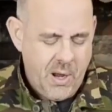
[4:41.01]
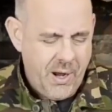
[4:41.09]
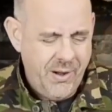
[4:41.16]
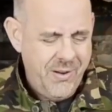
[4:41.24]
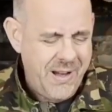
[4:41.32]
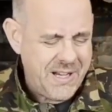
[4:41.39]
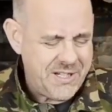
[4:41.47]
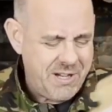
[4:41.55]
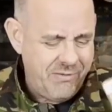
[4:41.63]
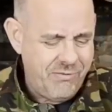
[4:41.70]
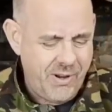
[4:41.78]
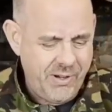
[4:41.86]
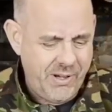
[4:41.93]
I don't actually
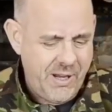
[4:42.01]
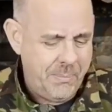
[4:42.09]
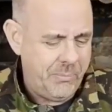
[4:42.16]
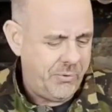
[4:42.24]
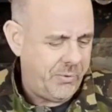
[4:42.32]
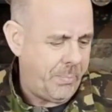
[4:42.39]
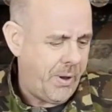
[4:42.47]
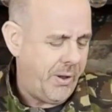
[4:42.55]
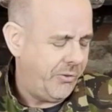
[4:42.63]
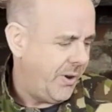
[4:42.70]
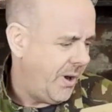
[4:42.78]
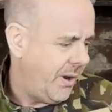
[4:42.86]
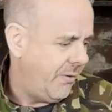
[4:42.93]
run NIMS
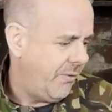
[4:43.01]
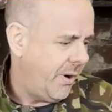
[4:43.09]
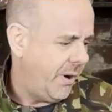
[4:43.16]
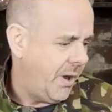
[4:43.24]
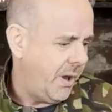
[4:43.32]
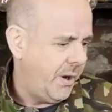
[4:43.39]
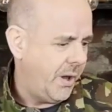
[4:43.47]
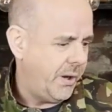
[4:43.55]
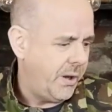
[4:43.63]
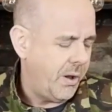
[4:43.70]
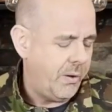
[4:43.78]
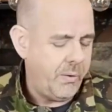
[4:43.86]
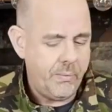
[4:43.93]
personally. I run
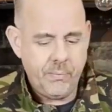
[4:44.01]
LiPo